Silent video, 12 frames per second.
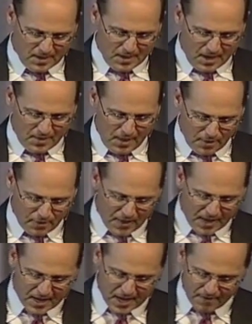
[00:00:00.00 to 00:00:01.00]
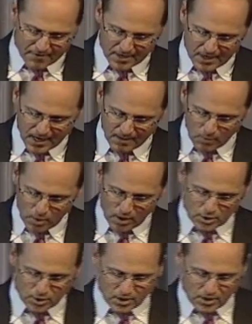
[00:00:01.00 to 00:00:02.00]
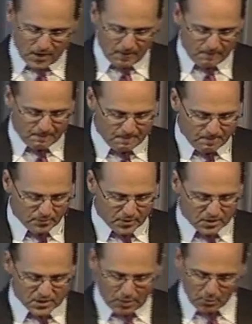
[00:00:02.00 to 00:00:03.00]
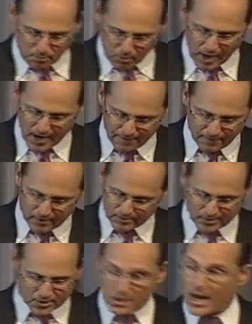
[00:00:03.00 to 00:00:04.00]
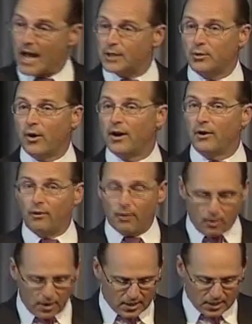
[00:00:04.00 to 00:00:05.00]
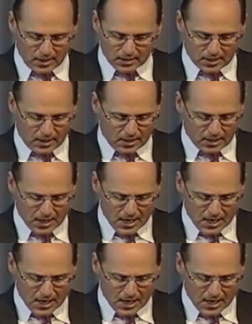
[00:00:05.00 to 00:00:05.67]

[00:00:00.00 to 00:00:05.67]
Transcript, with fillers: And the other thing Kevin and Kim wanted you to know as they were praying for just God's greater glory Dillon's healing,